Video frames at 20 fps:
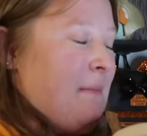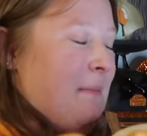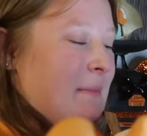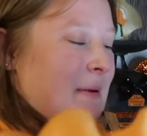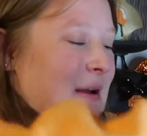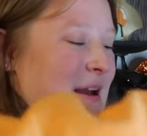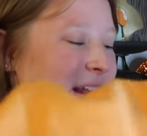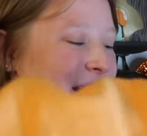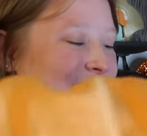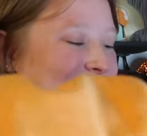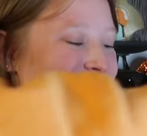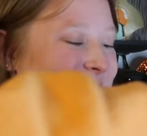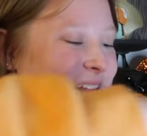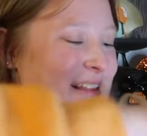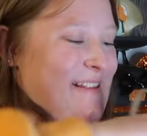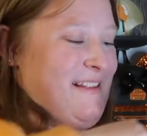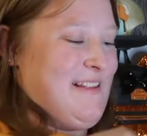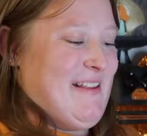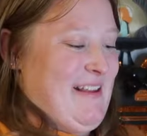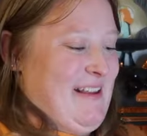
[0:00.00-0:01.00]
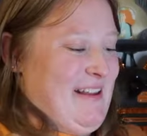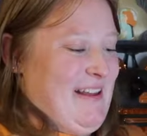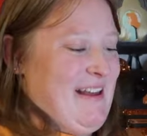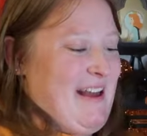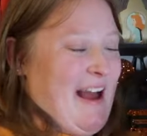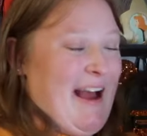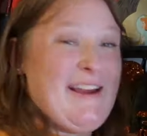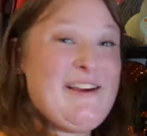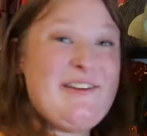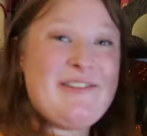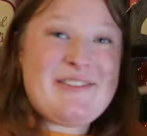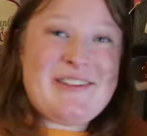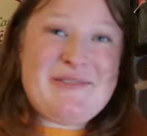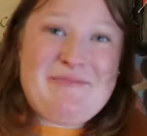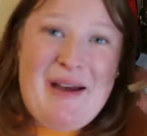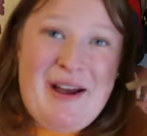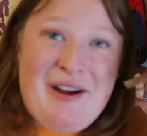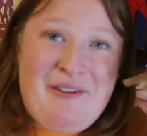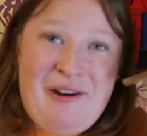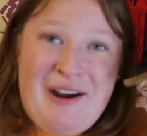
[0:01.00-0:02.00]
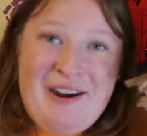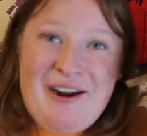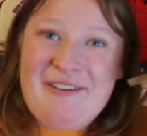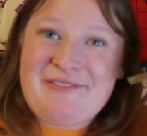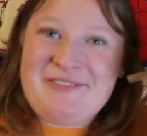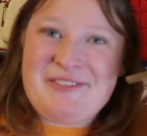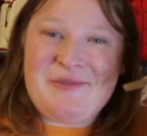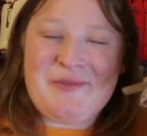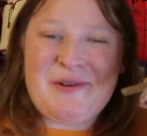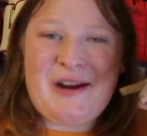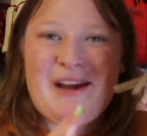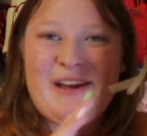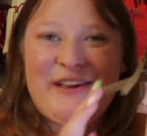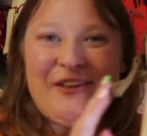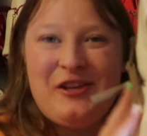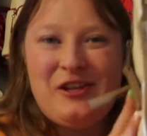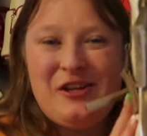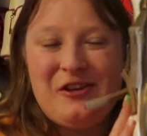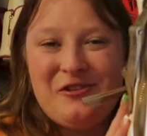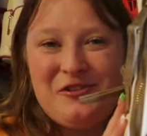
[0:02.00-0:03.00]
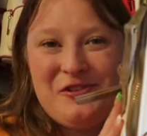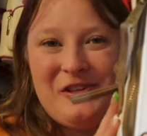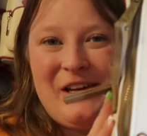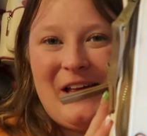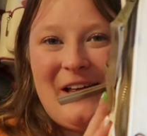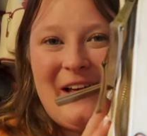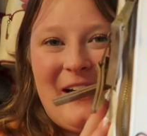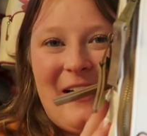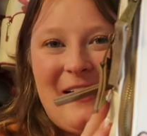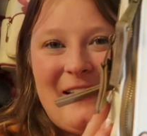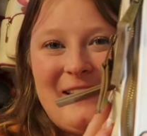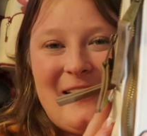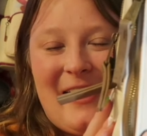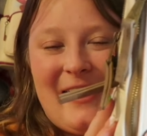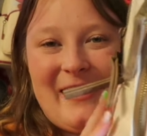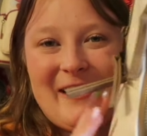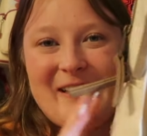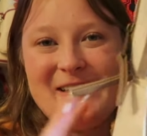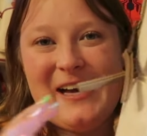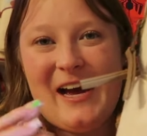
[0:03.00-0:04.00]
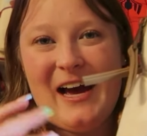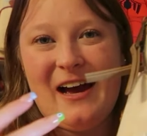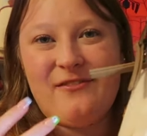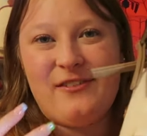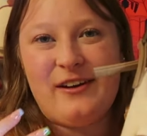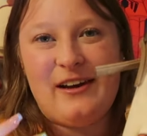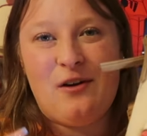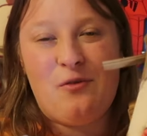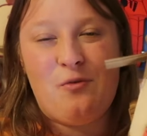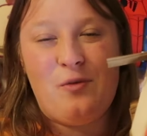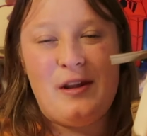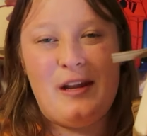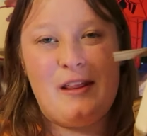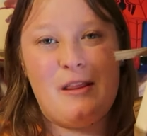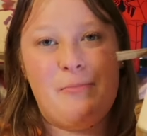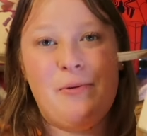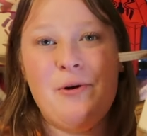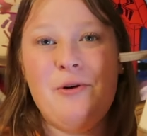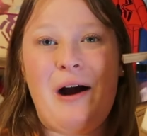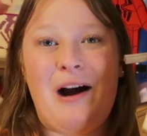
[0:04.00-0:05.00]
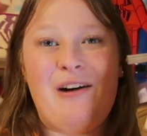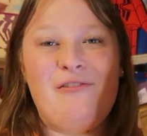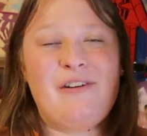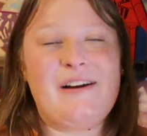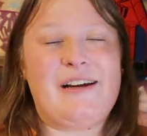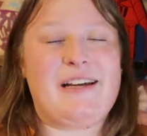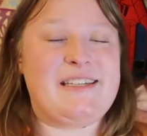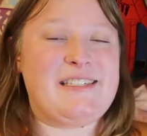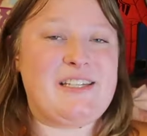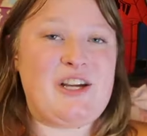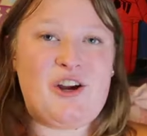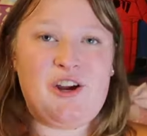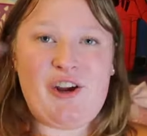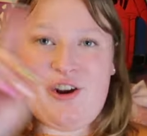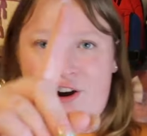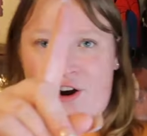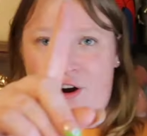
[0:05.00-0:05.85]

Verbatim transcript: but I use this bag quite often when I usually like like to have like a Winnie the Pooh outfit because your